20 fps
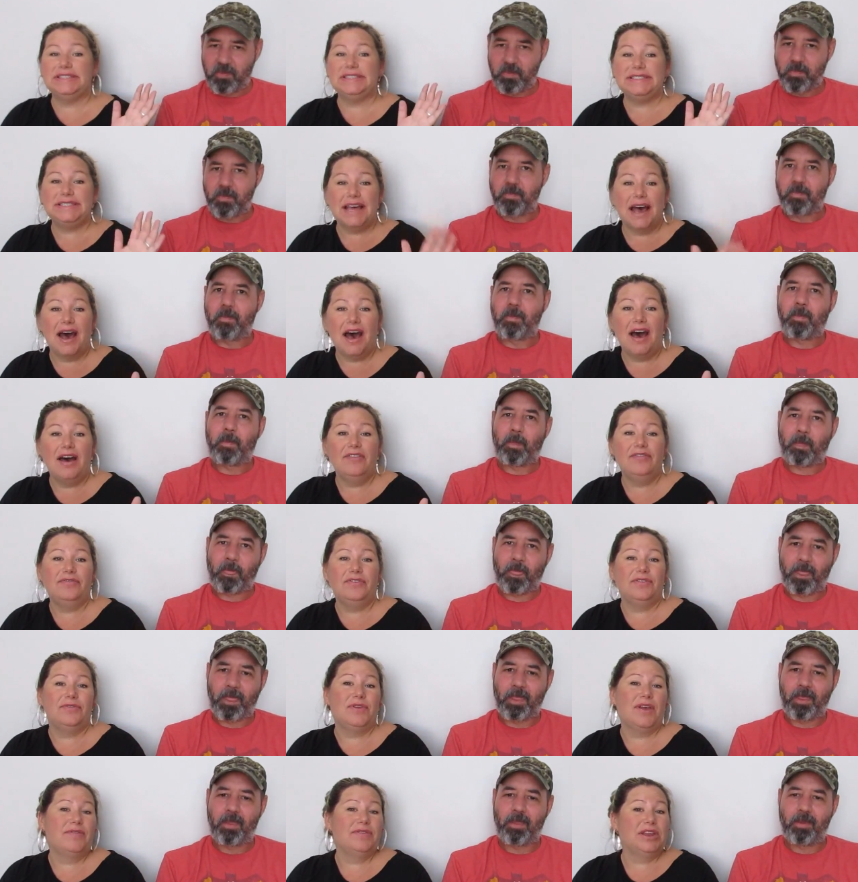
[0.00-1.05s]
Speaker 1: stuff.
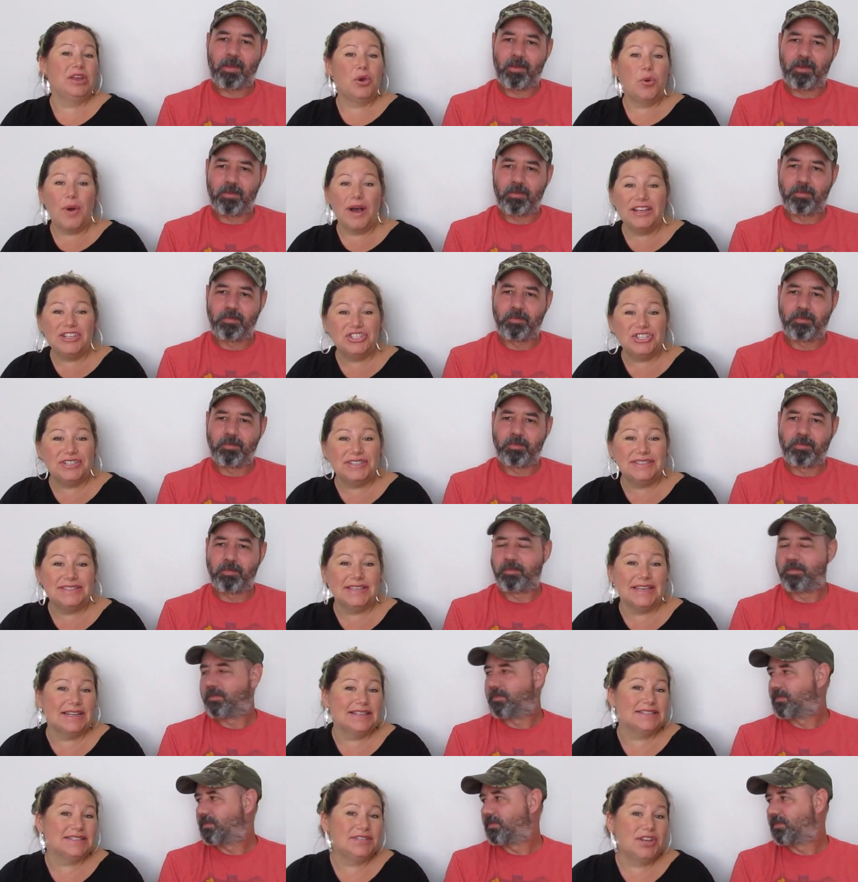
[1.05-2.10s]
If you have any questions,
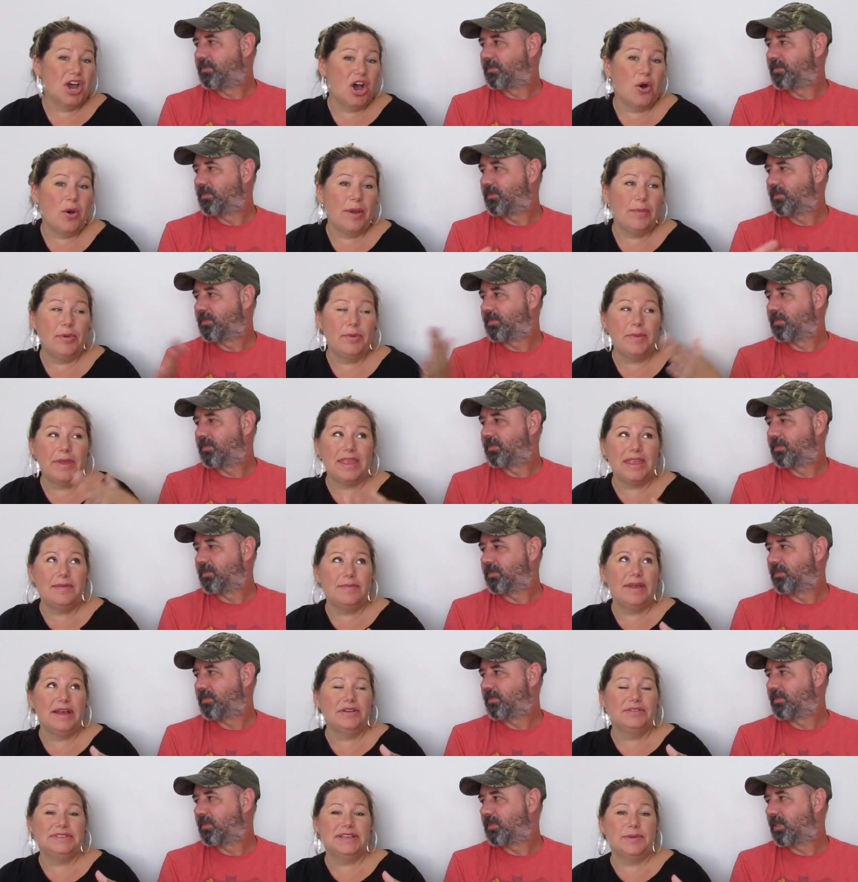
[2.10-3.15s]
let us know. I put my
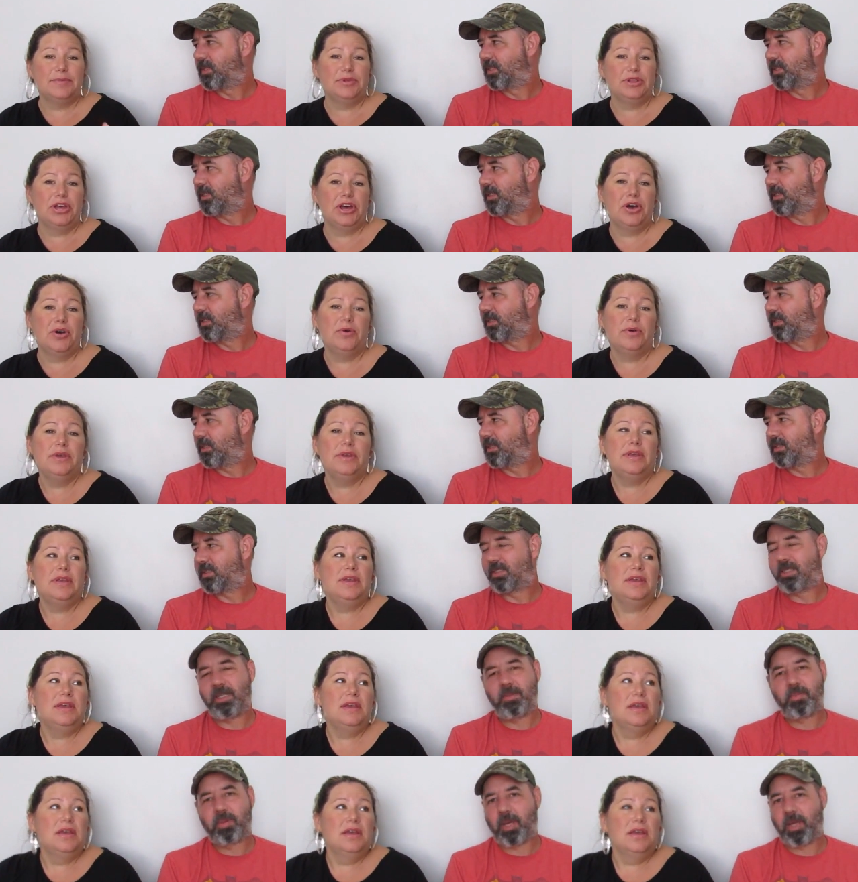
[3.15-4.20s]
email down below.
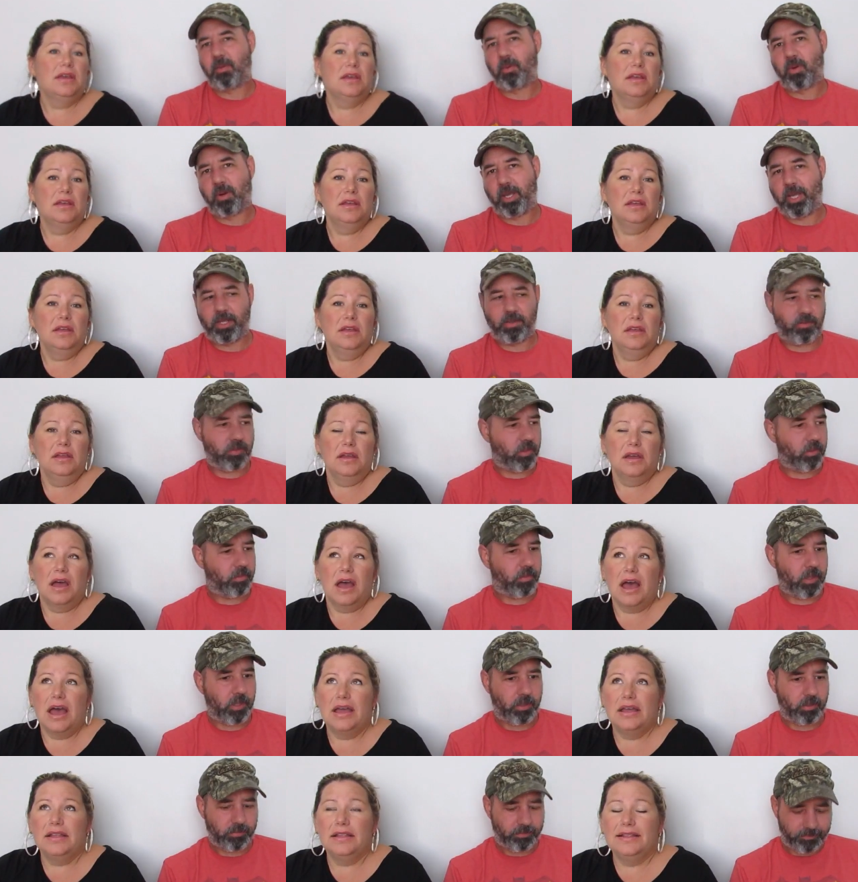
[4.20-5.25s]
Speaker 2: She probably won't answer them,
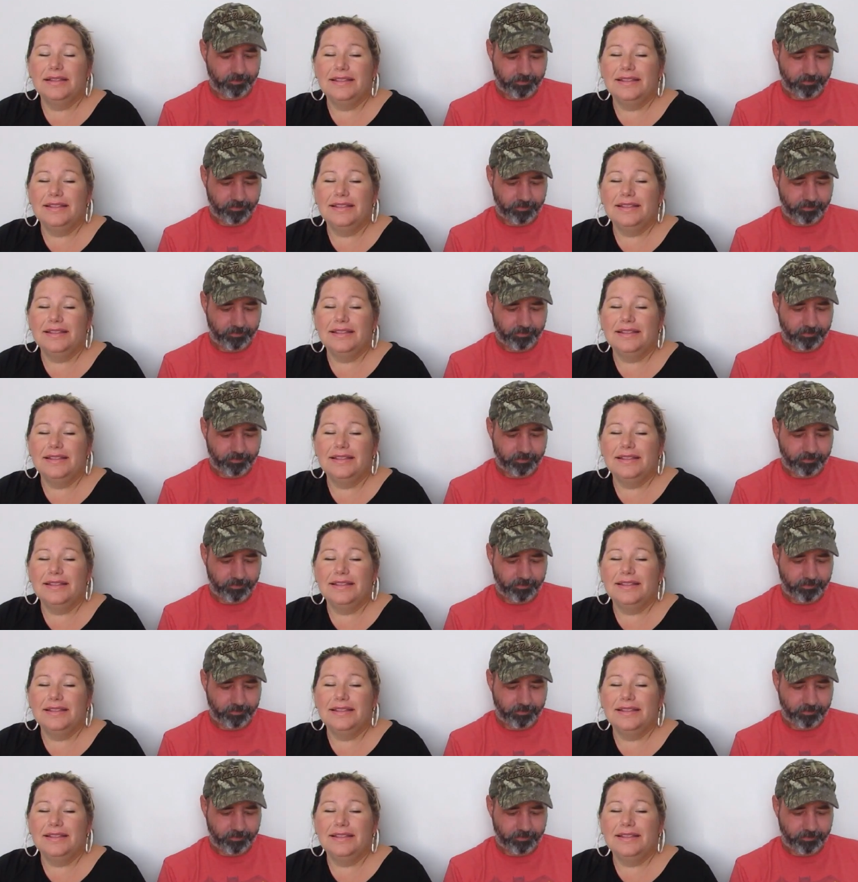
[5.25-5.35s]
but...